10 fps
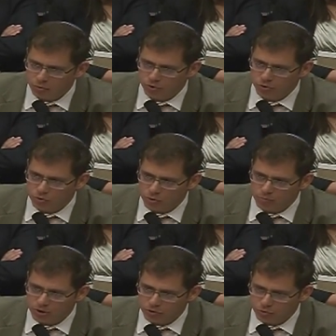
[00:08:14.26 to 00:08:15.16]
What the
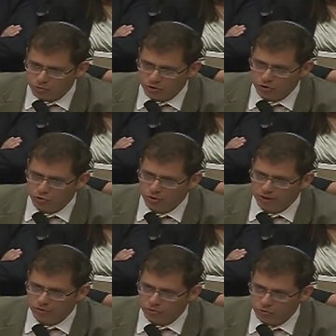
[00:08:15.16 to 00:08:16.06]
European Union is
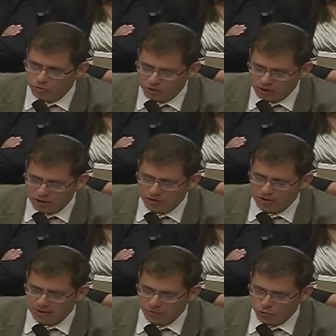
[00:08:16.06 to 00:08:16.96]
trying to do is
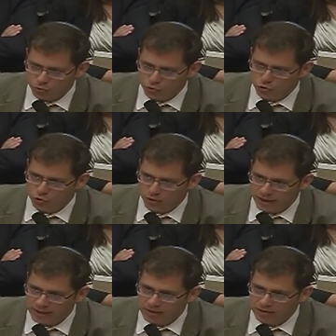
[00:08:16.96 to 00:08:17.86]
to use
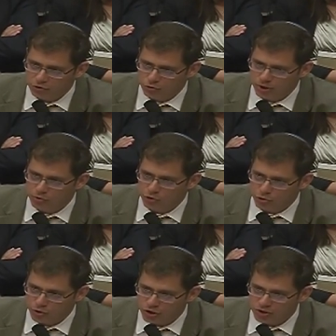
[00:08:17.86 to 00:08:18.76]
trade, trade
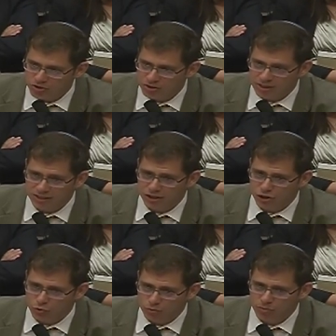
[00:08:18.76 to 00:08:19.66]
restrictions, and
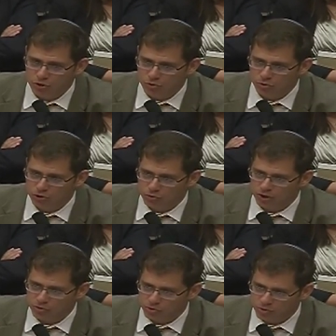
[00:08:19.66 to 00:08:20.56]
discriminatory
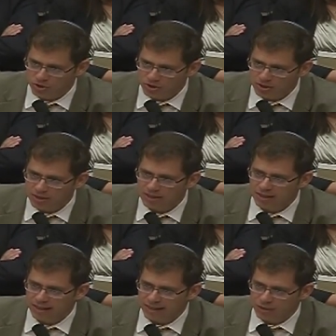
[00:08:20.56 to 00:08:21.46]
trade restrictions
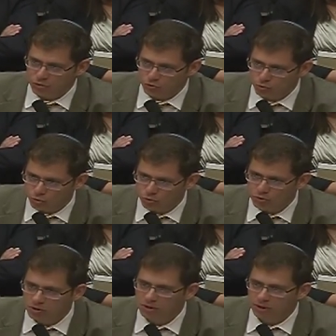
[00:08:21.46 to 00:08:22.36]
as a
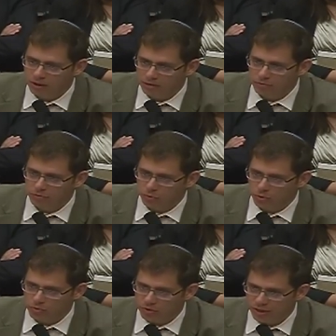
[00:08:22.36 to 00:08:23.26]
tool of
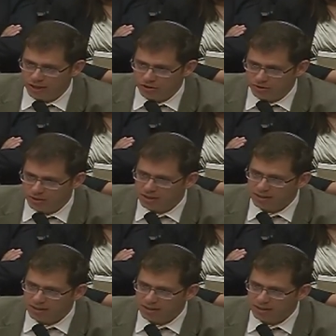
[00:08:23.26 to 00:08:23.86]
foreign relations,